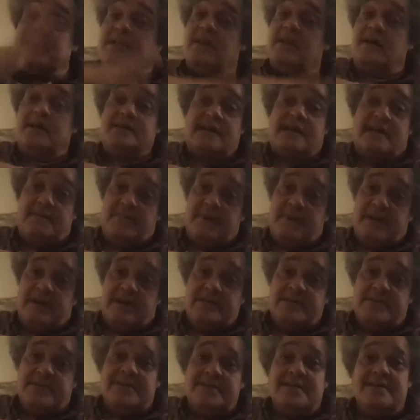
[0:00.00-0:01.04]
You know what I mean?
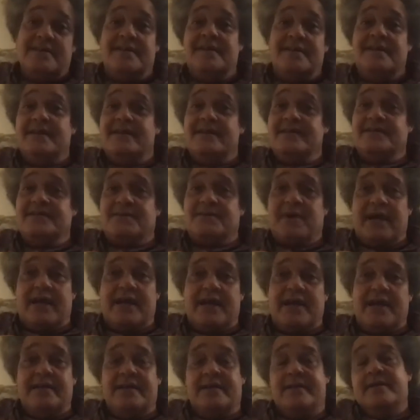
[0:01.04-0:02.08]
Like, how many times can you go to
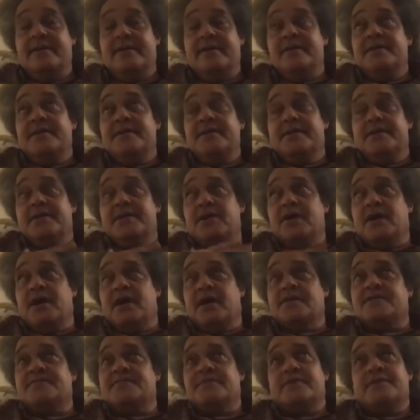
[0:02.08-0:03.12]
Paris? Yes, it's great.
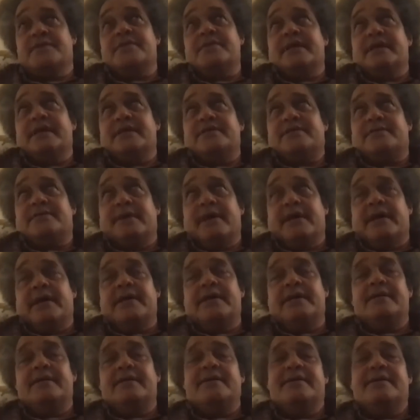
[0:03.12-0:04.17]
I spent a lot of time in
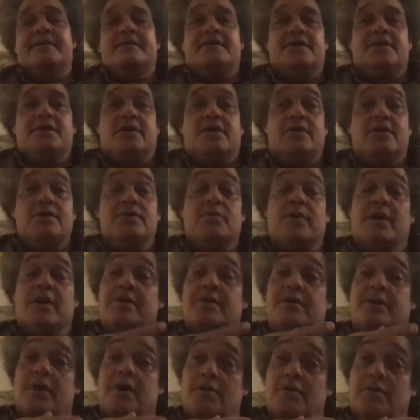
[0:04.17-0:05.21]
Paris. It's
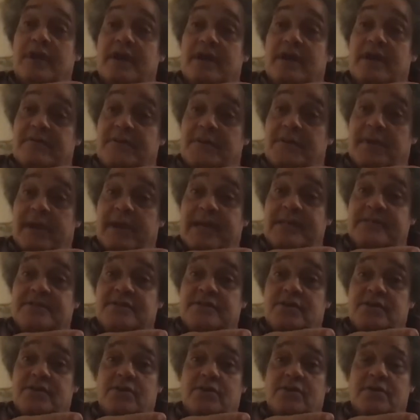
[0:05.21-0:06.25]
great. You go
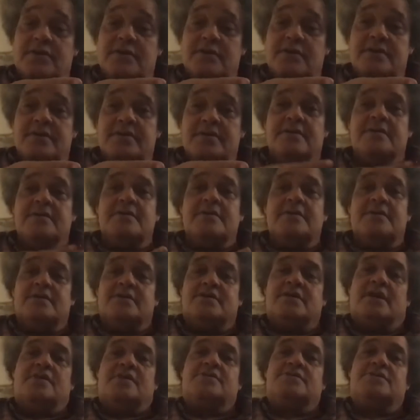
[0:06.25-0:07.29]
to Oxford. That's
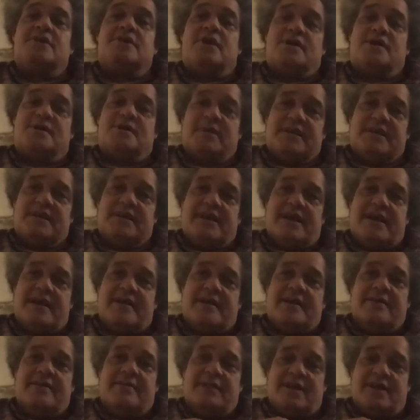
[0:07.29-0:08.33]
great. You know, you
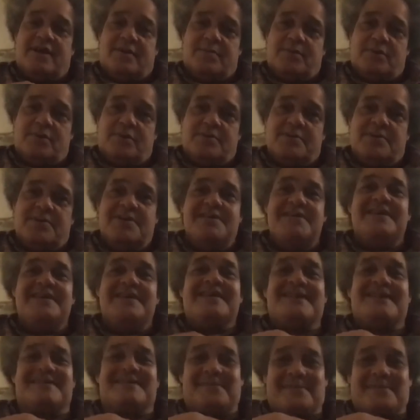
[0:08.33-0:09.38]
want to go there for
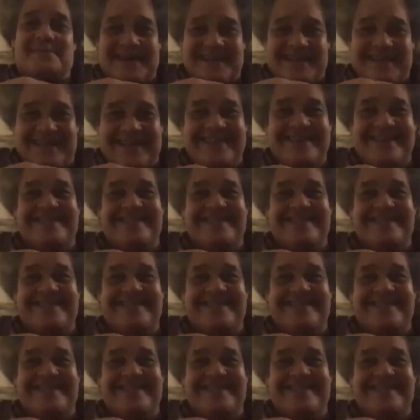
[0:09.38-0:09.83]
grad school?